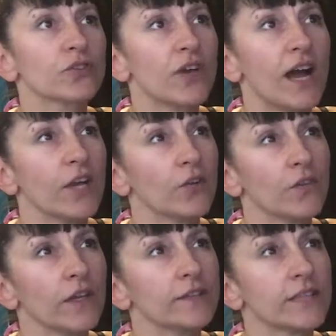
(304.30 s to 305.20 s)
so I don't
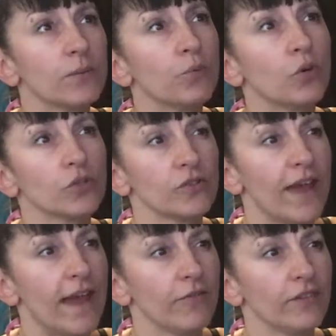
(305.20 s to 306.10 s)
think it's that important to
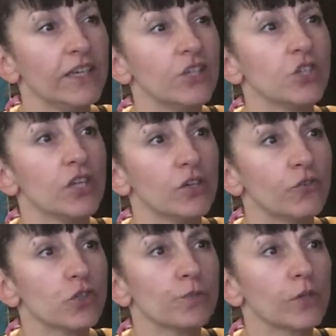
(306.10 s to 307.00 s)
have each
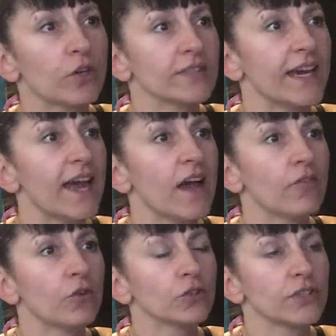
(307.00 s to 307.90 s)
individual, because I
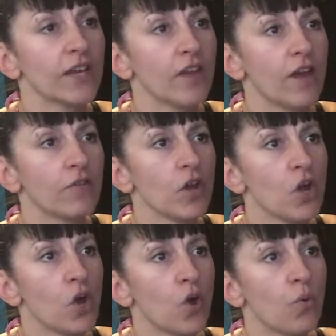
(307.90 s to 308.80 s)
have
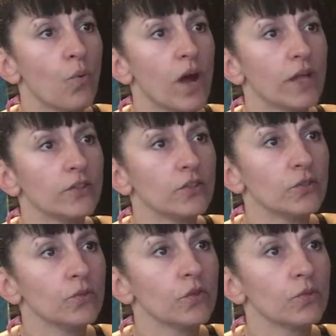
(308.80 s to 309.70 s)
1,
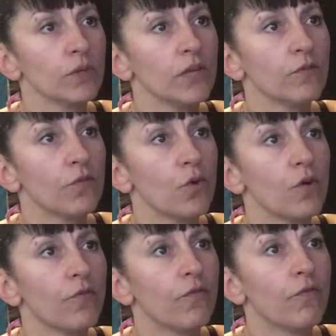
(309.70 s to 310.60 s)
2, 3, 4,